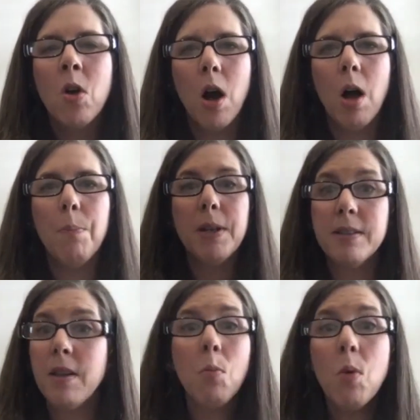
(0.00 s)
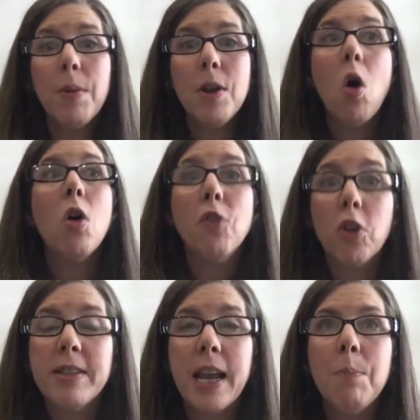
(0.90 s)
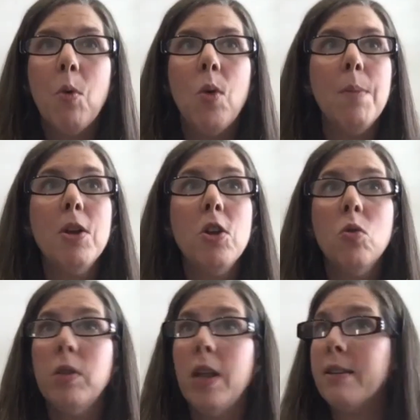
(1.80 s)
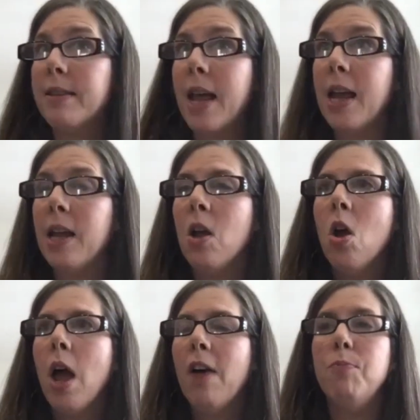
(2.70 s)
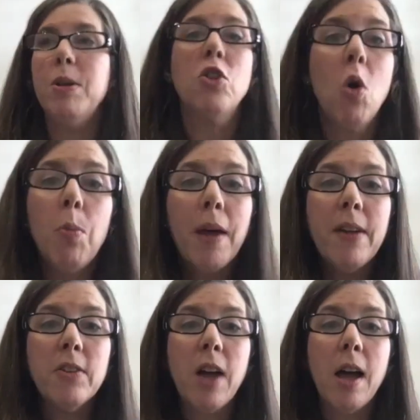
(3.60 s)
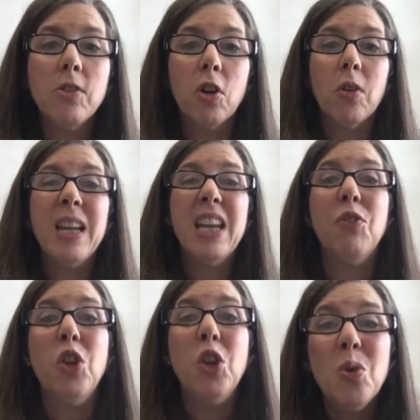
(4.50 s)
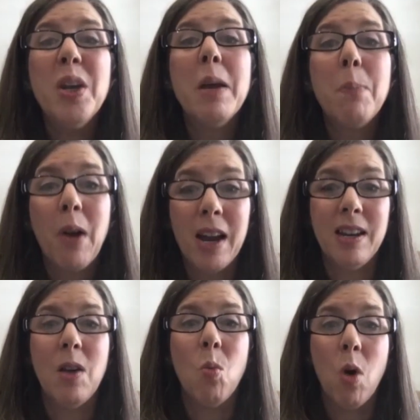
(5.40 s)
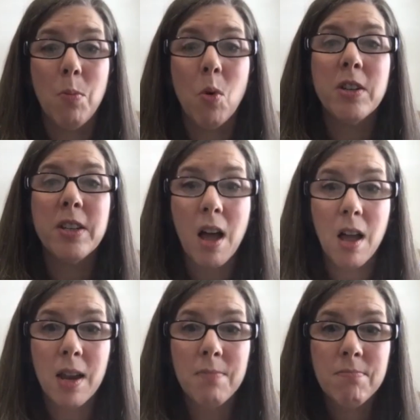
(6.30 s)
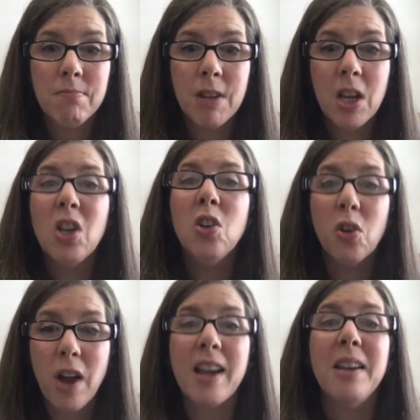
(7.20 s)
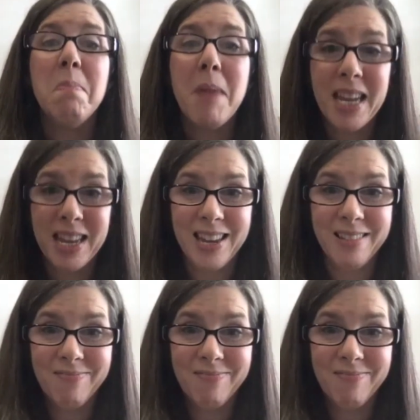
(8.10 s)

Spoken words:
But some women are. For example, women who, let's say, have been told by their doctor, if you get pregnant one more time, you're not going to make it.